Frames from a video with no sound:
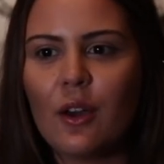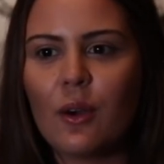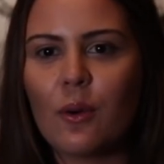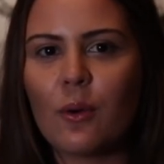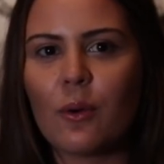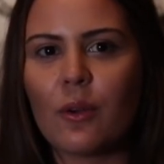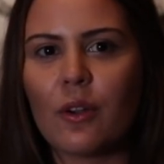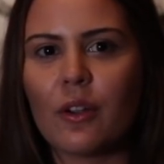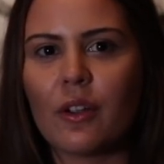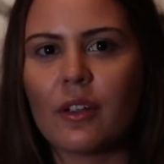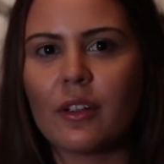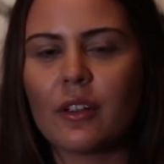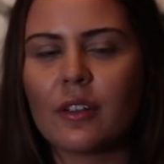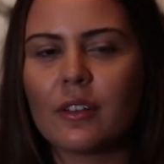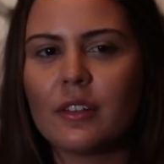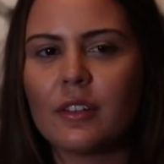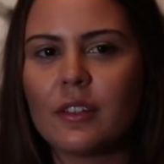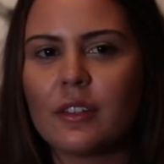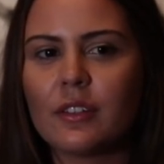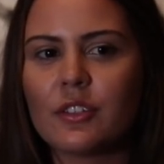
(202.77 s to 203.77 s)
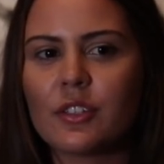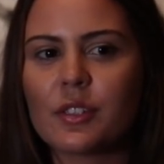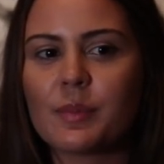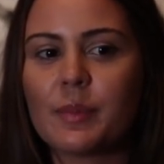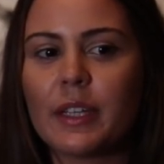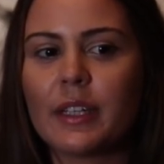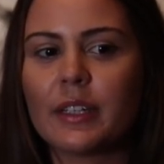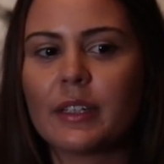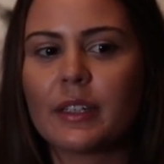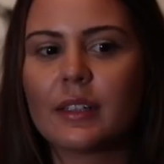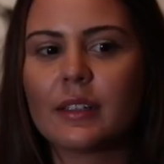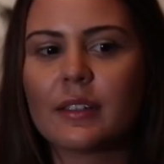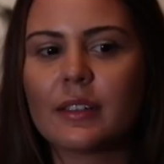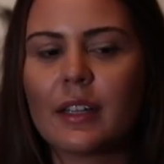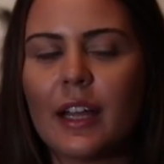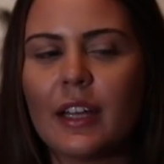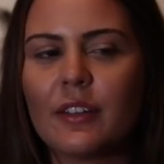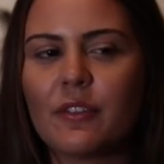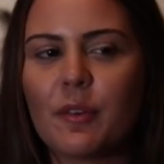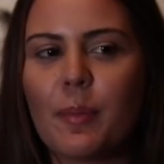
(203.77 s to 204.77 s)
or just make a
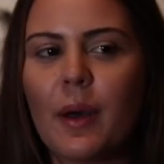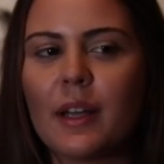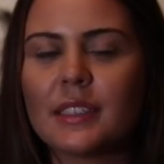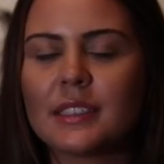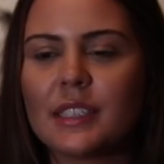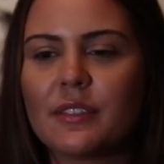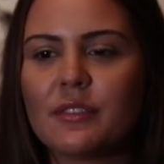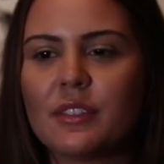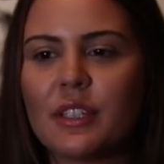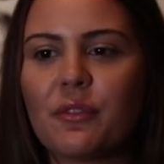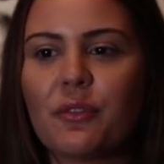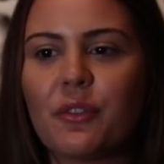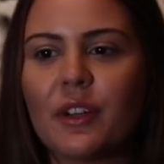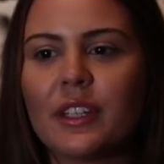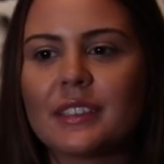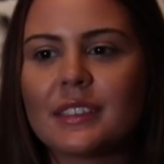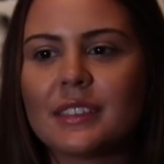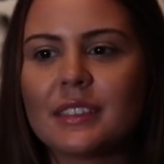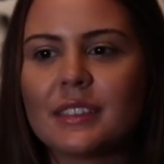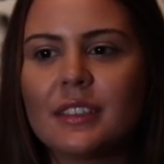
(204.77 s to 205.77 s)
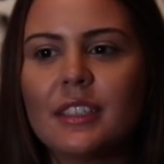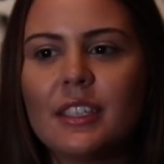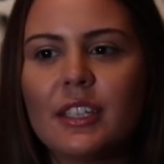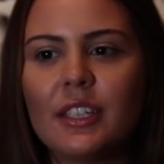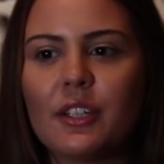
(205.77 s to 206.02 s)
kind of a positive difference.